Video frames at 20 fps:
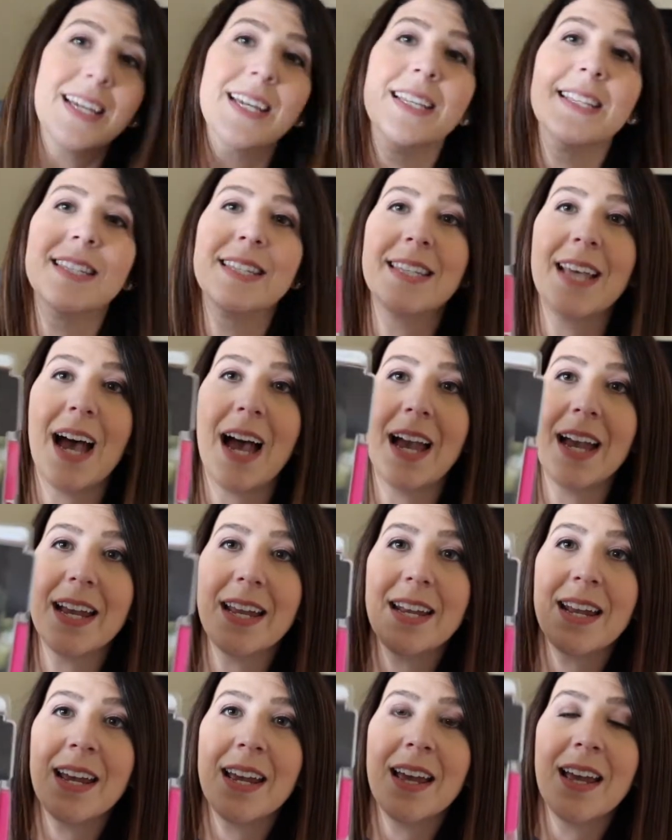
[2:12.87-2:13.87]

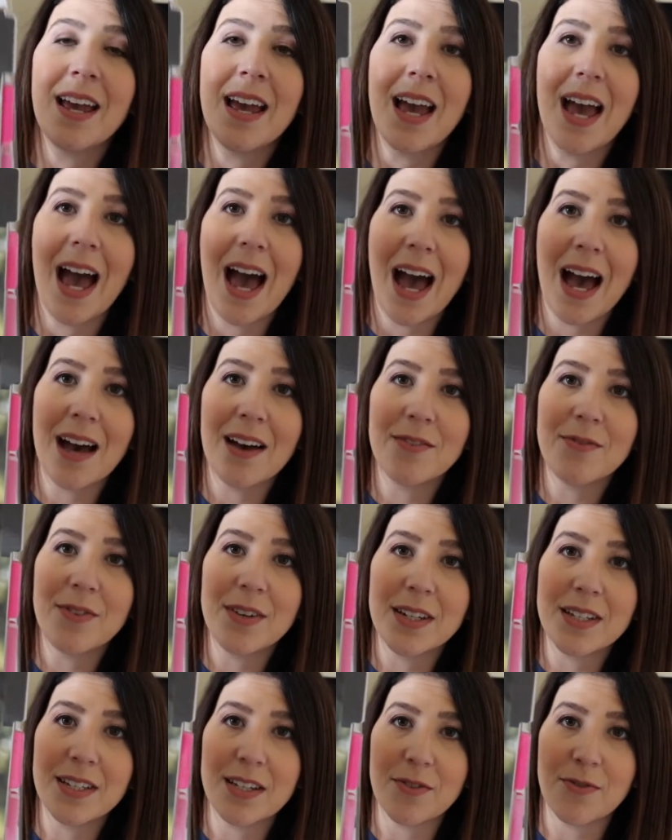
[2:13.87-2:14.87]
inside have
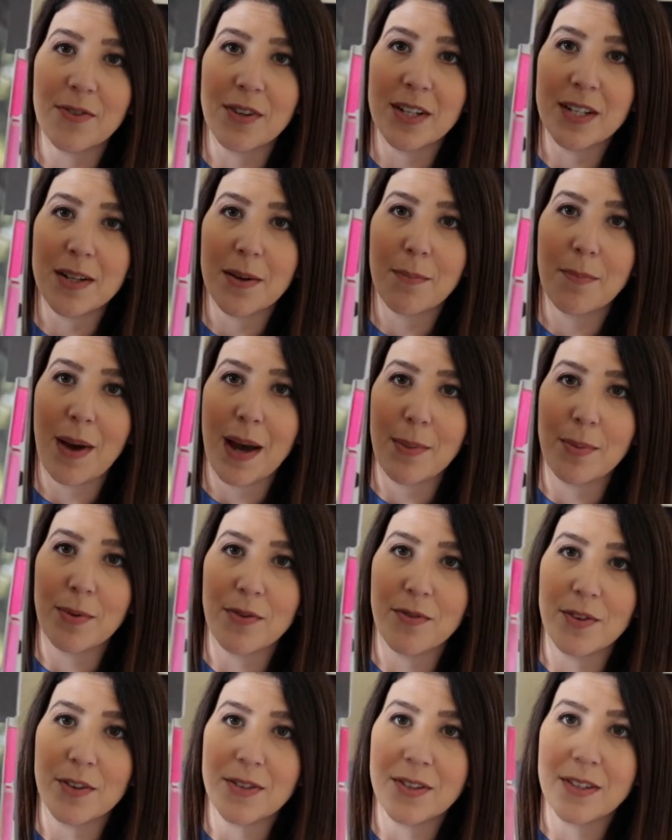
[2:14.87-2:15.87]
different
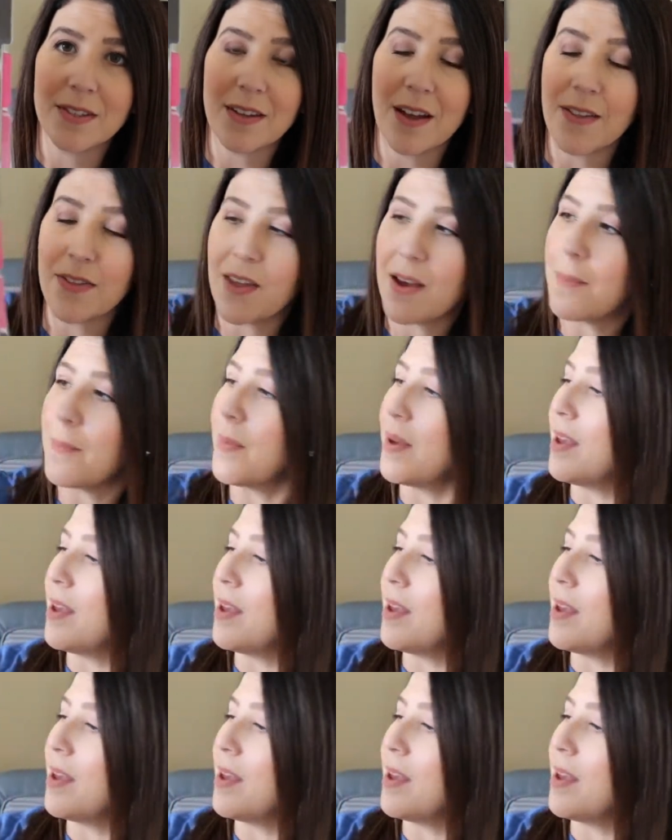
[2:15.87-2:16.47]
Bible verses on them.